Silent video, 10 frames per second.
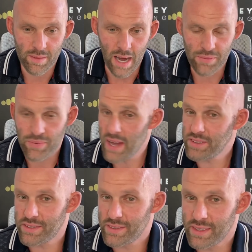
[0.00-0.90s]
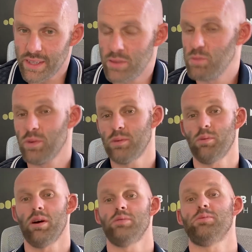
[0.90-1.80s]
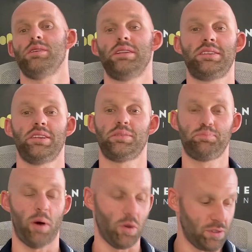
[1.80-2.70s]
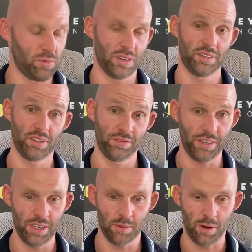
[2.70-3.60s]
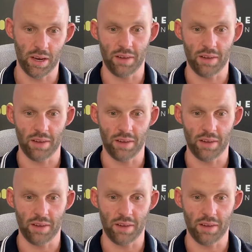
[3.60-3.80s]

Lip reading: I find, what is this post, what is this video about?